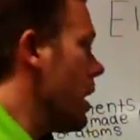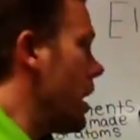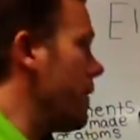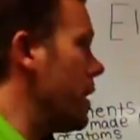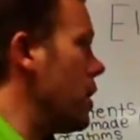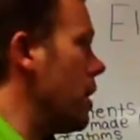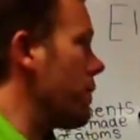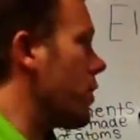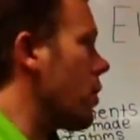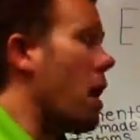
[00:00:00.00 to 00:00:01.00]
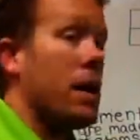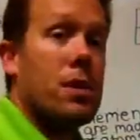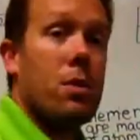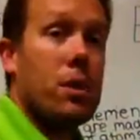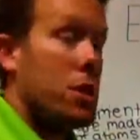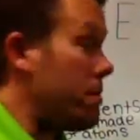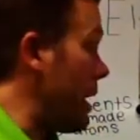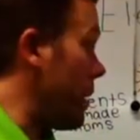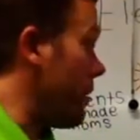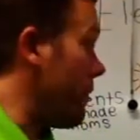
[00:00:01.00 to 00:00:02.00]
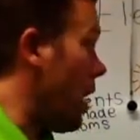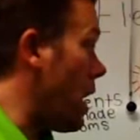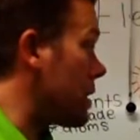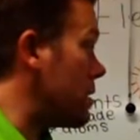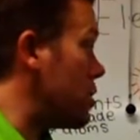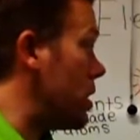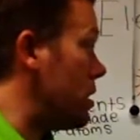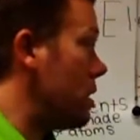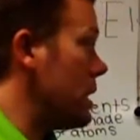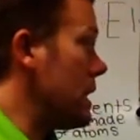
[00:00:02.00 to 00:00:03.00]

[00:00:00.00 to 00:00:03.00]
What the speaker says: And then you have crust, which is made up of oxygen,